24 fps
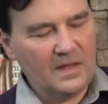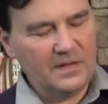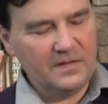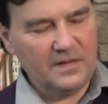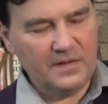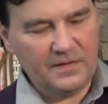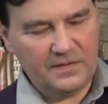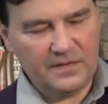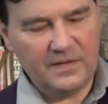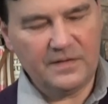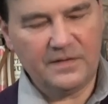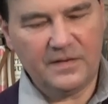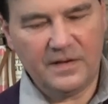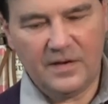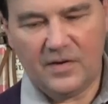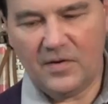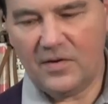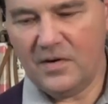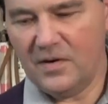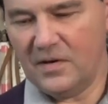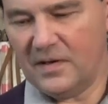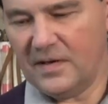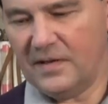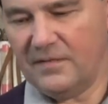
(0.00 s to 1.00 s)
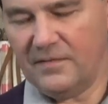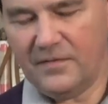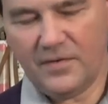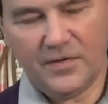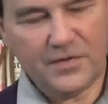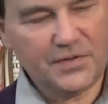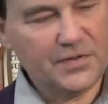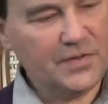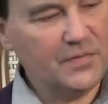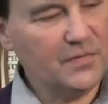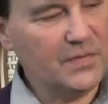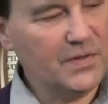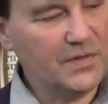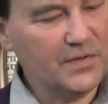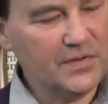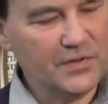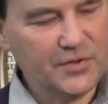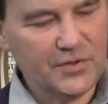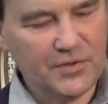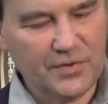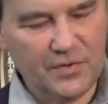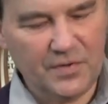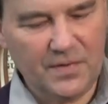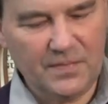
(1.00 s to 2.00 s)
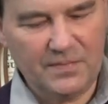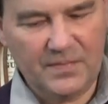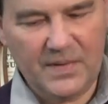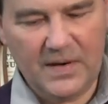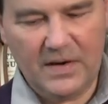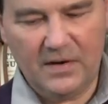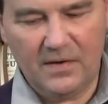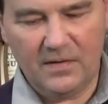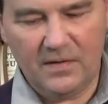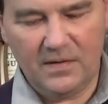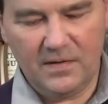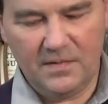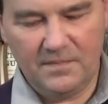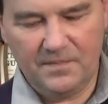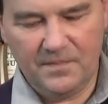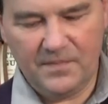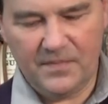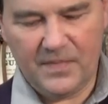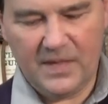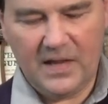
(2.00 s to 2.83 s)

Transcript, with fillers: This is an early version with the short barrel.